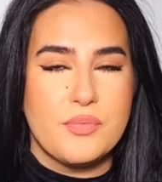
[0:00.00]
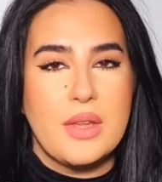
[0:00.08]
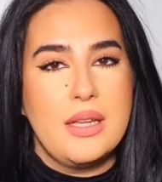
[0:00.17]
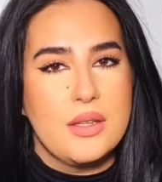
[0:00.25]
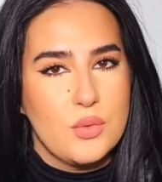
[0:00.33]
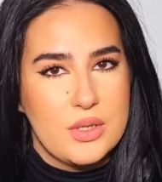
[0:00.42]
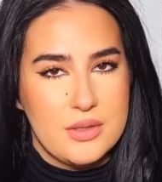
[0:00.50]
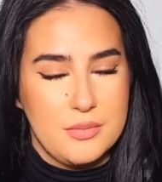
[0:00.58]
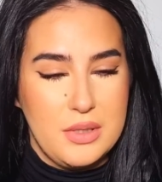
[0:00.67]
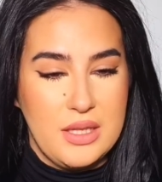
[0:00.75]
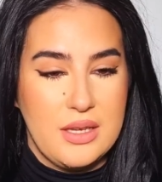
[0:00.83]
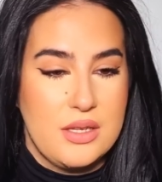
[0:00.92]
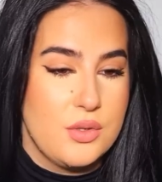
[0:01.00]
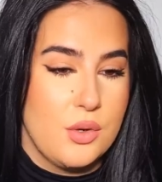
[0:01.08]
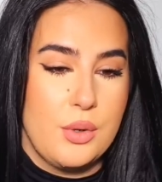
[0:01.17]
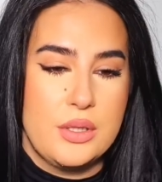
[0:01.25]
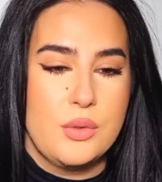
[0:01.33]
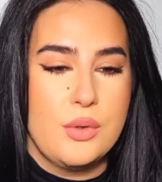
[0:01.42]
And it wasn't me, in case you're
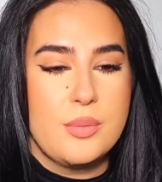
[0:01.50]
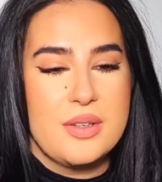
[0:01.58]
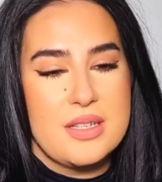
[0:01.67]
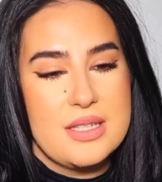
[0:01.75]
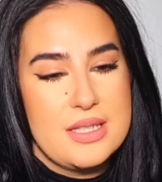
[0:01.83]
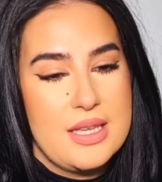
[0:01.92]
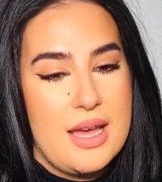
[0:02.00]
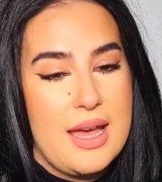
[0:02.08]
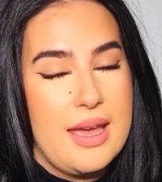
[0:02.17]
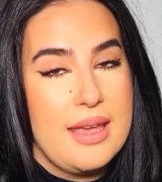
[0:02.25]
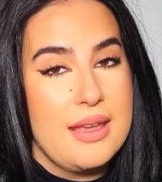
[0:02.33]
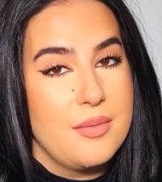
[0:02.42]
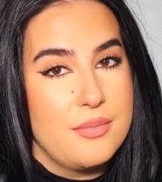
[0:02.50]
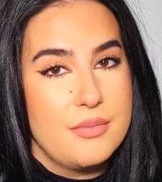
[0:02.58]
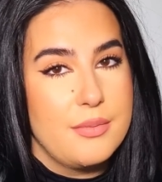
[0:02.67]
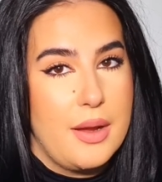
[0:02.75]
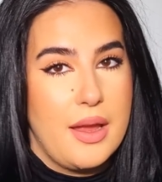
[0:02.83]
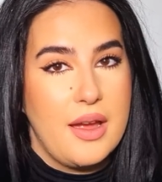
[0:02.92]
wondering, because
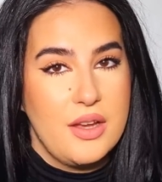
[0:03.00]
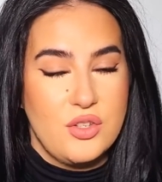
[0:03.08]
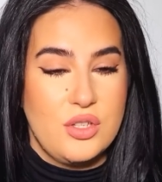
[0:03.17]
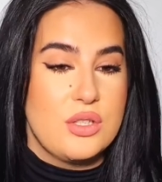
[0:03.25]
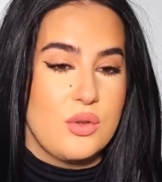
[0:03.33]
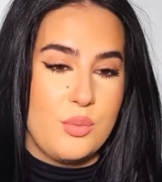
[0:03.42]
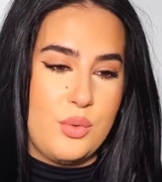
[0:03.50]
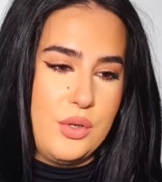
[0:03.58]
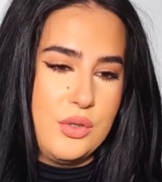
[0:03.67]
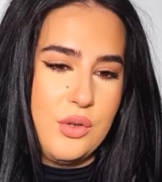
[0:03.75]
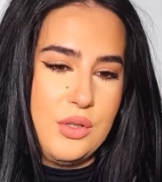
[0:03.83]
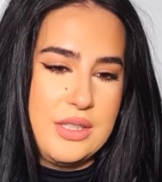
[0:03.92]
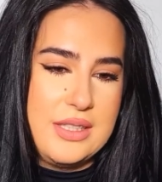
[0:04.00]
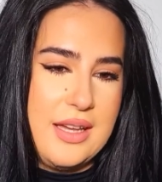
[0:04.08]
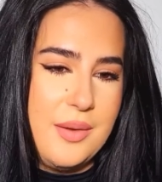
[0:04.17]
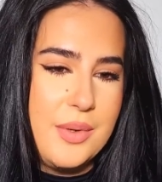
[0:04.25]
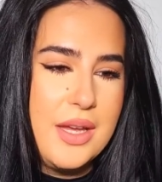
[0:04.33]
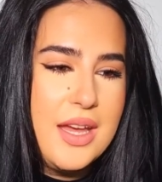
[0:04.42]
my hygiene is on point all the
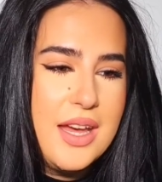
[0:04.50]
time.